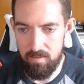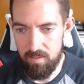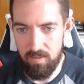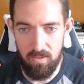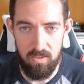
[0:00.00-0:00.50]

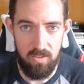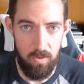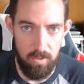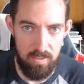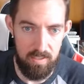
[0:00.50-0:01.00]
Does the
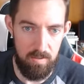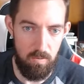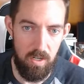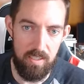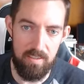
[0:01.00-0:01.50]
sewer system
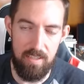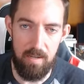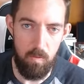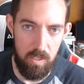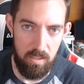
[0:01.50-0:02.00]
work? And
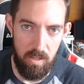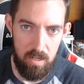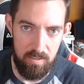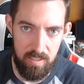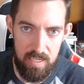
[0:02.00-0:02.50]
side one clogs